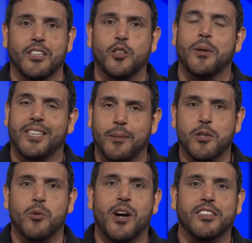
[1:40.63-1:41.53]
So by the time
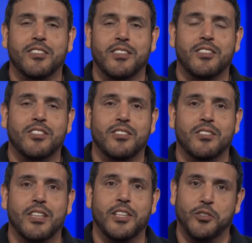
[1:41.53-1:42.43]
you're watching this
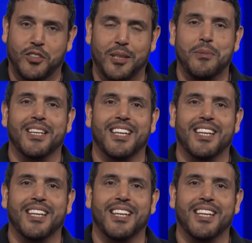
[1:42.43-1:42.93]
and you see me